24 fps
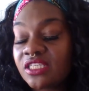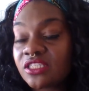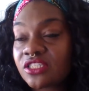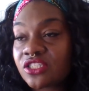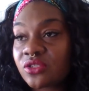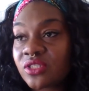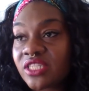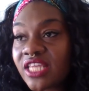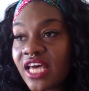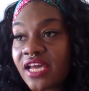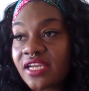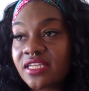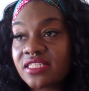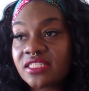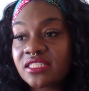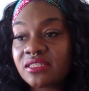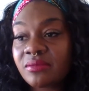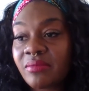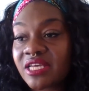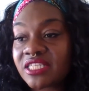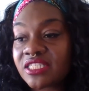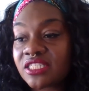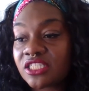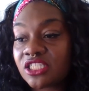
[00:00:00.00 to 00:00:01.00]
So that is the
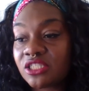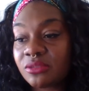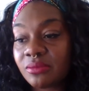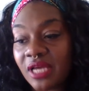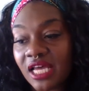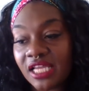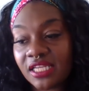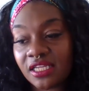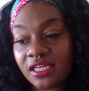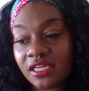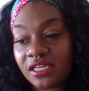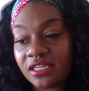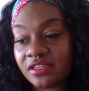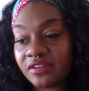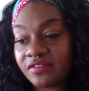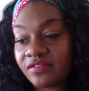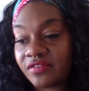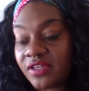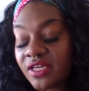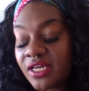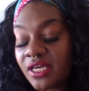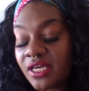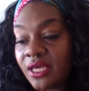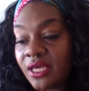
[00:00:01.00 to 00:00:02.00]
message, my love.
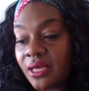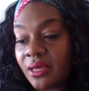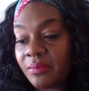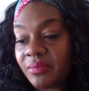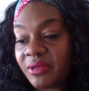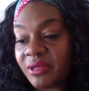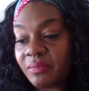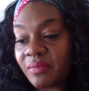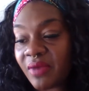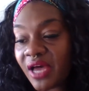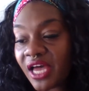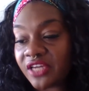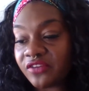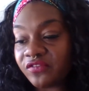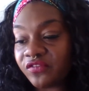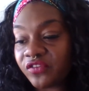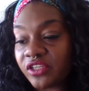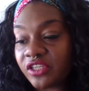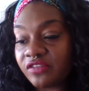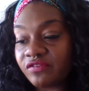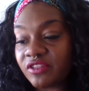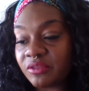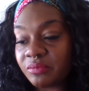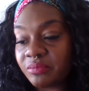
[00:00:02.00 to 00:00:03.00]
Be
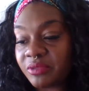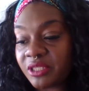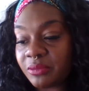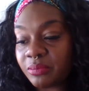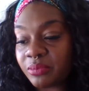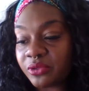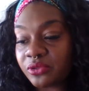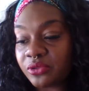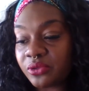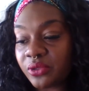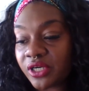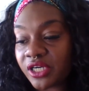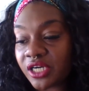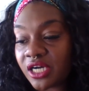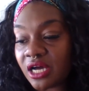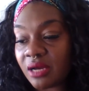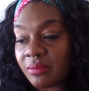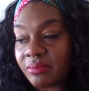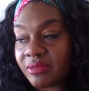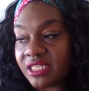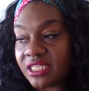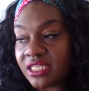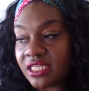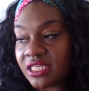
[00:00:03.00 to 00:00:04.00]
mindful of the people who are
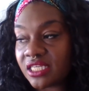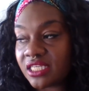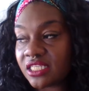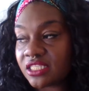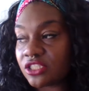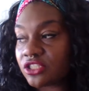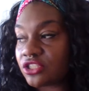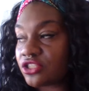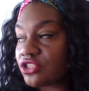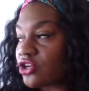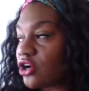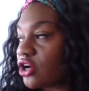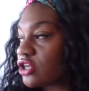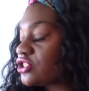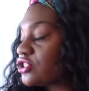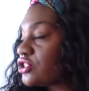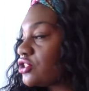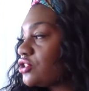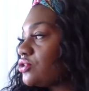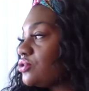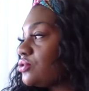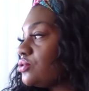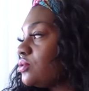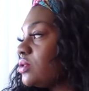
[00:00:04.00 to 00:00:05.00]
coming in to talk to
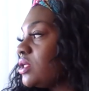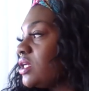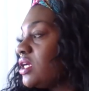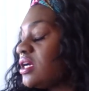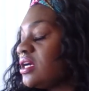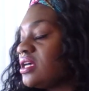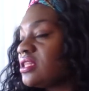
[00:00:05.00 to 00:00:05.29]
you.